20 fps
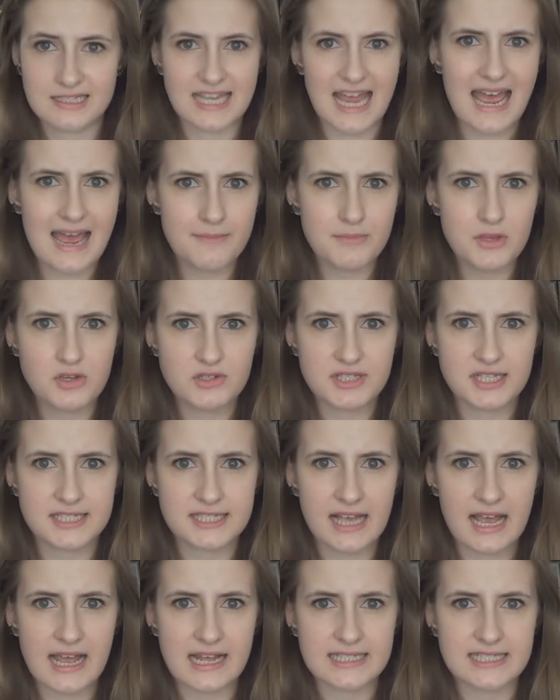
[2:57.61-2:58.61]
Damn you
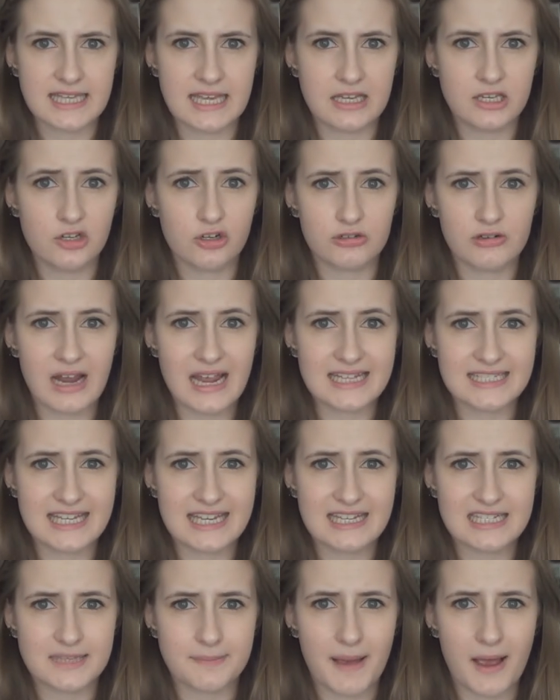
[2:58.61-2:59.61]
society and your
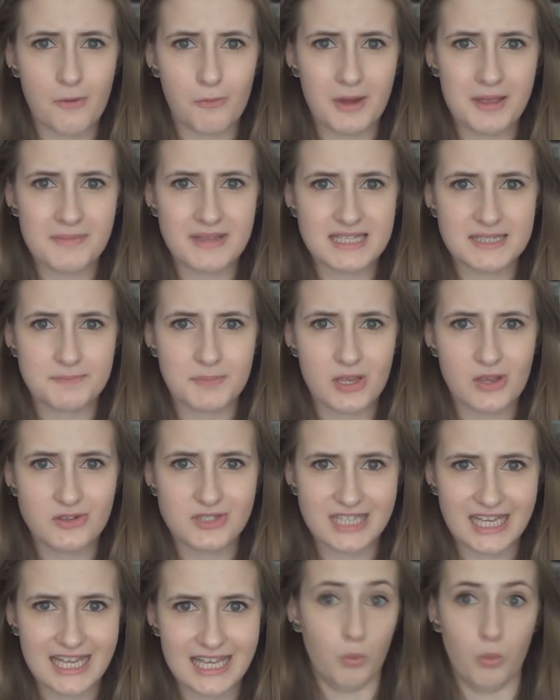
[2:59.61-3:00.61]
ideas about women's
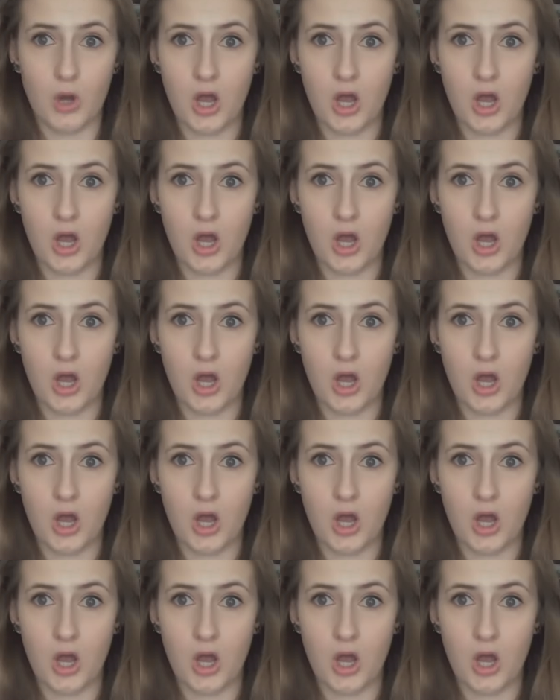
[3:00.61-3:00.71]
beauty.